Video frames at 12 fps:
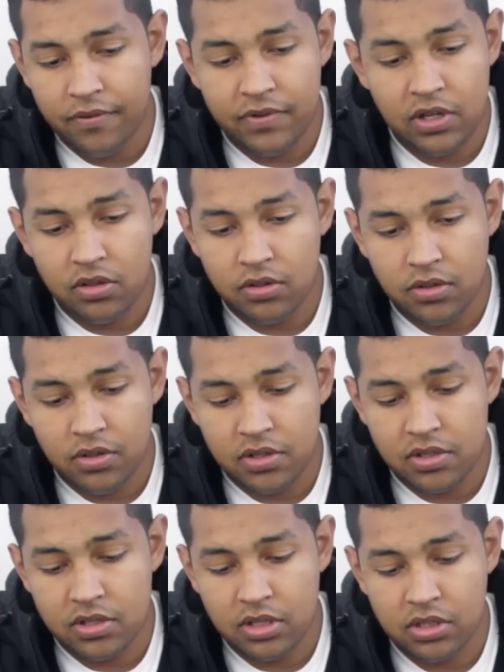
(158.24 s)
vehicles
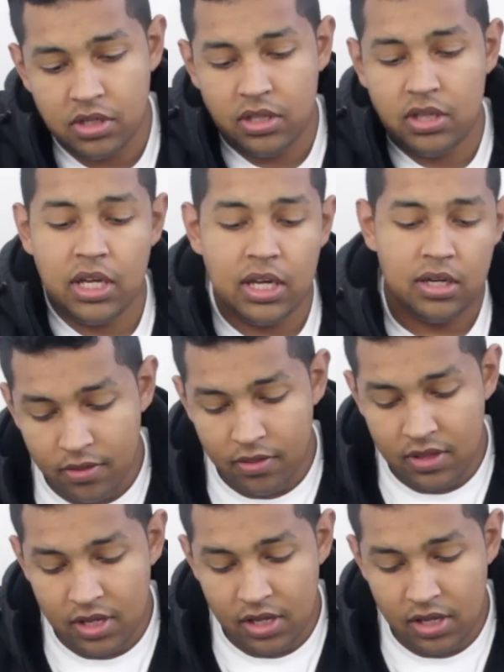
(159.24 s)
and such like that.
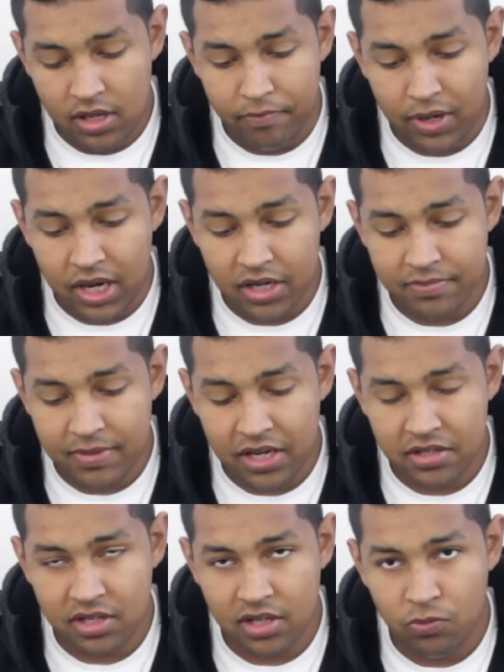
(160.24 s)
The box
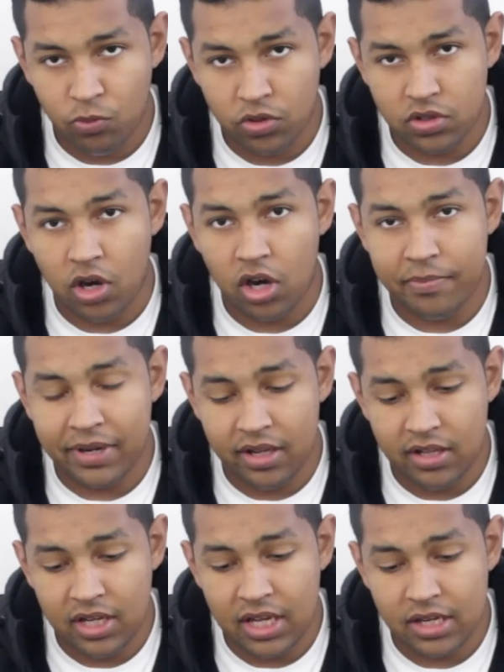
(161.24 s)
magazine we'll talk about
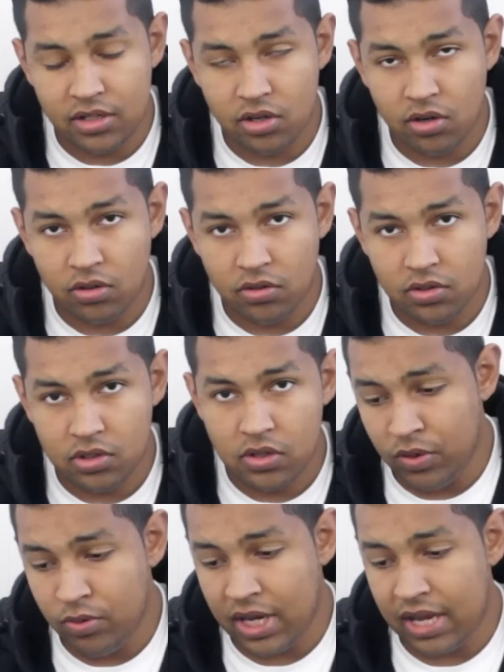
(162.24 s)
in the internals.
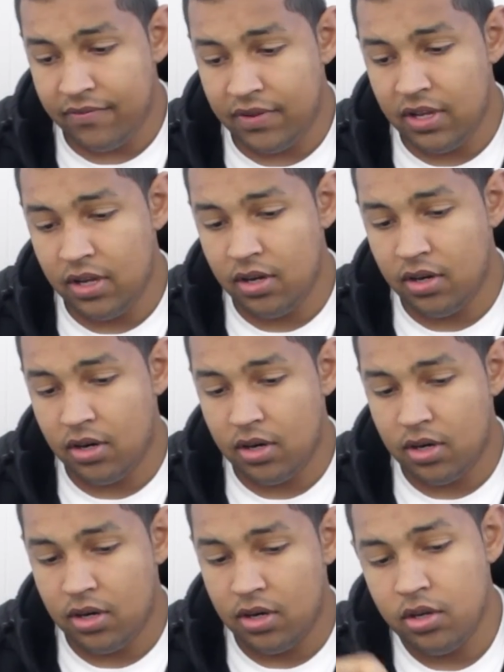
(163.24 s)
You have
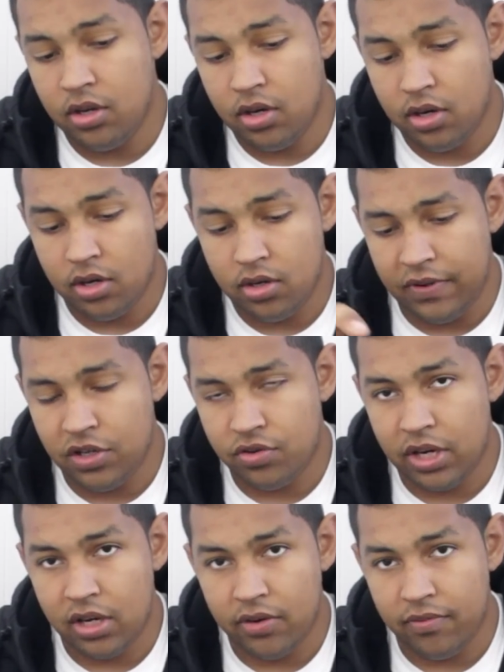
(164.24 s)
here your V
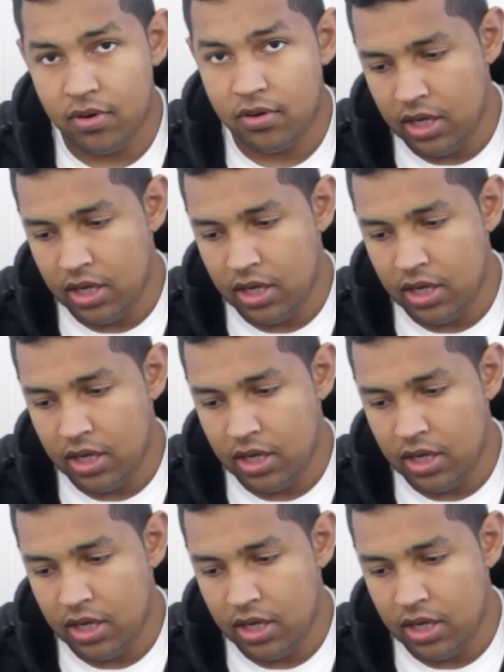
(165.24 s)
tray cover.